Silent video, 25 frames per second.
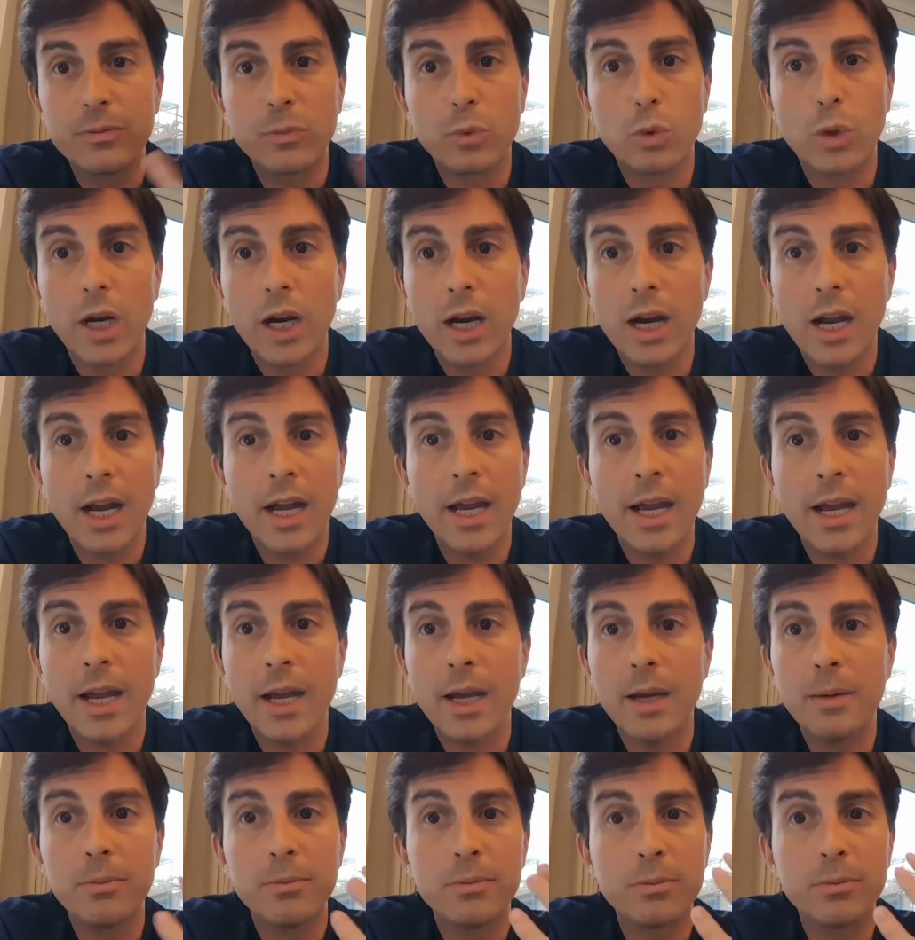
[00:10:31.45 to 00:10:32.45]
where I
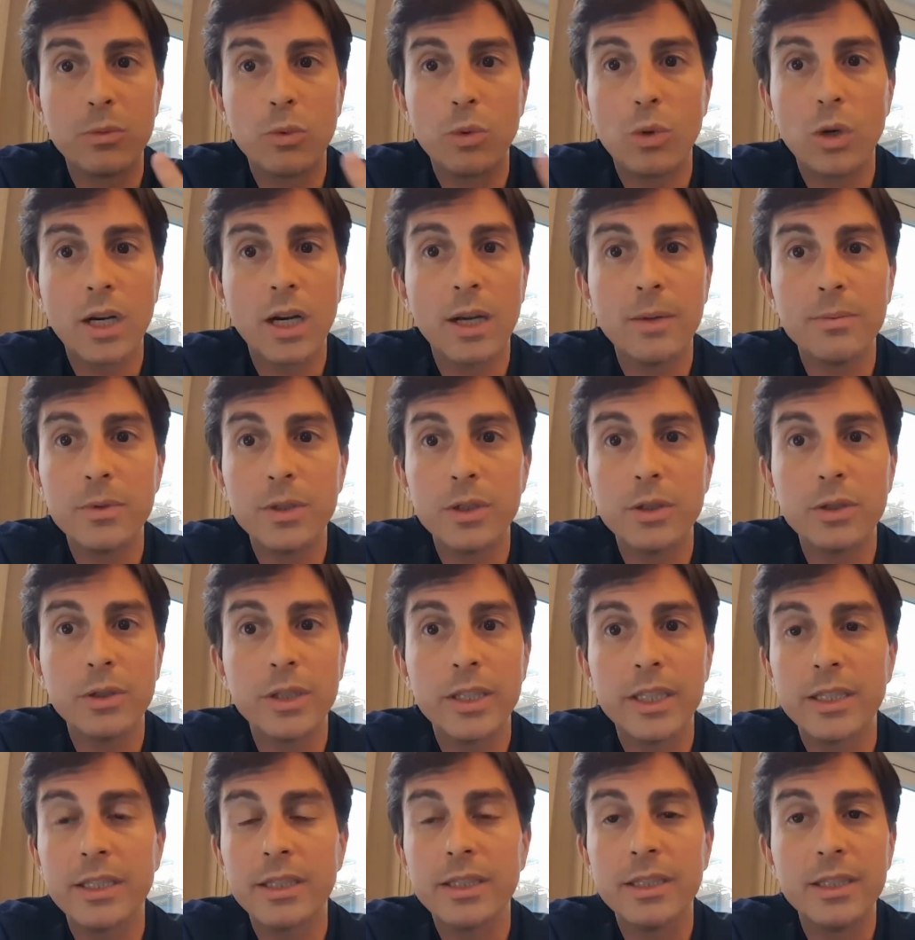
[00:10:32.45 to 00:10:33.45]
am, what I'm
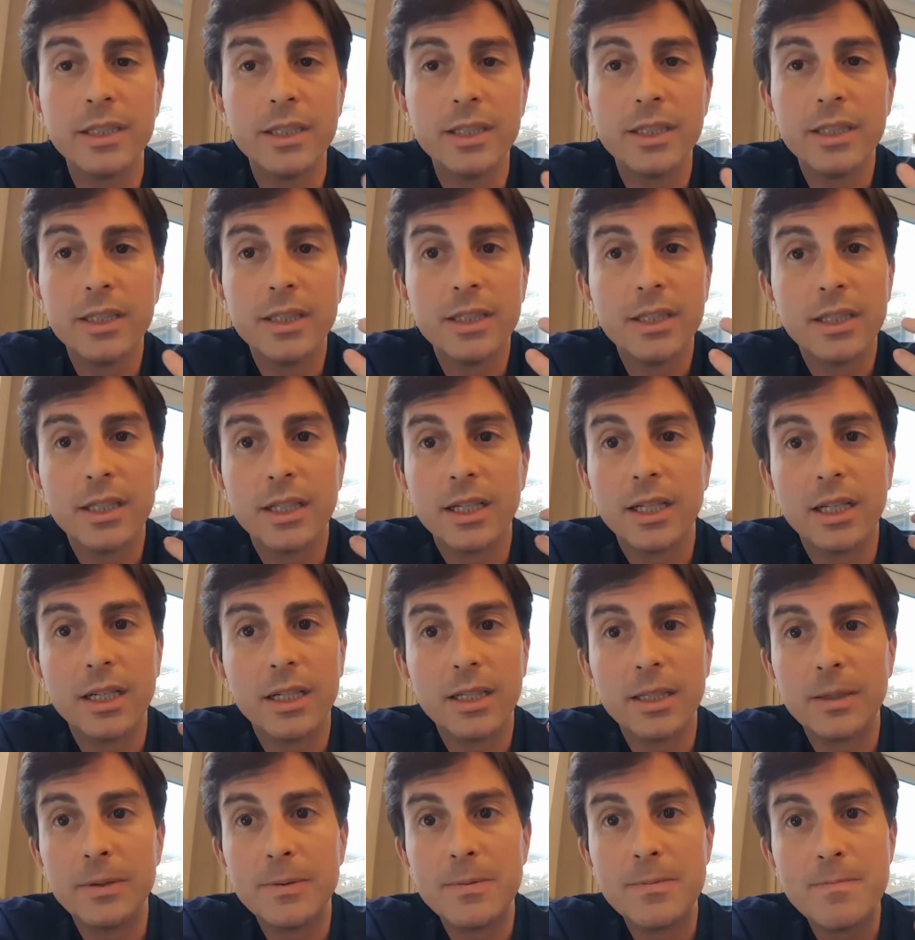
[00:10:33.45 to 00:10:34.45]
doing,
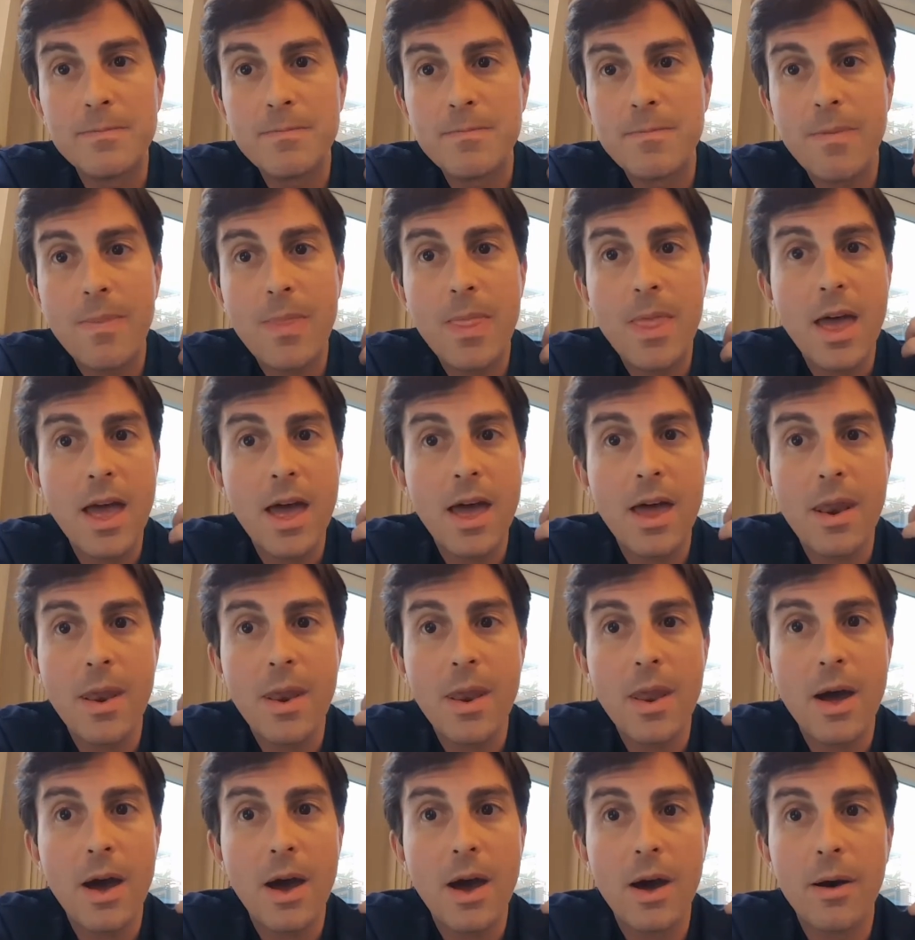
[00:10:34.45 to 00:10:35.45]

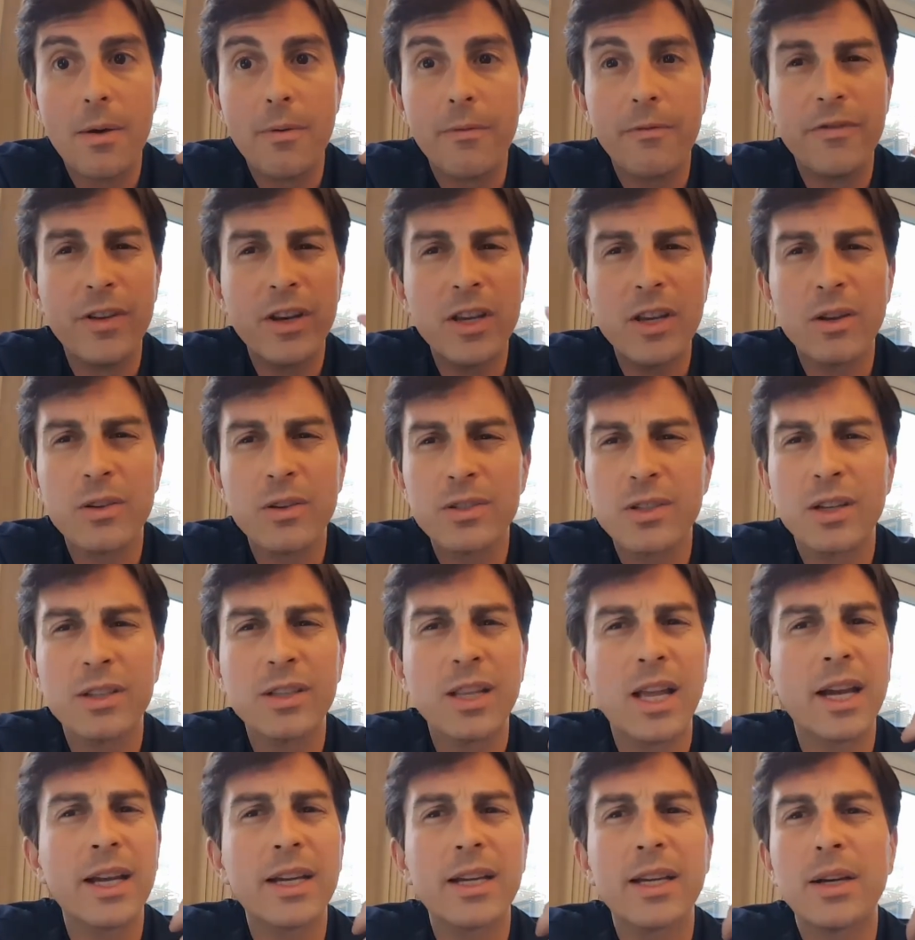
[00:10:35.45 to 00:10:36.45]
and videos
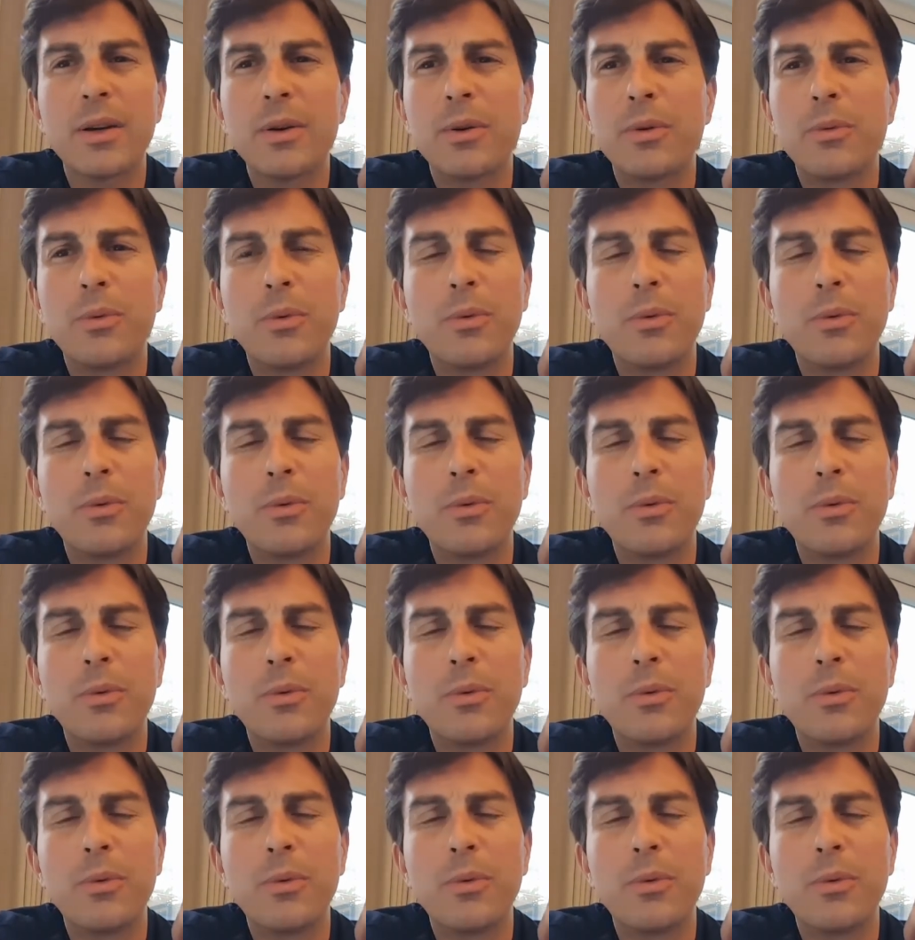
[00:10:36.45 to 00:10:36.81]
on like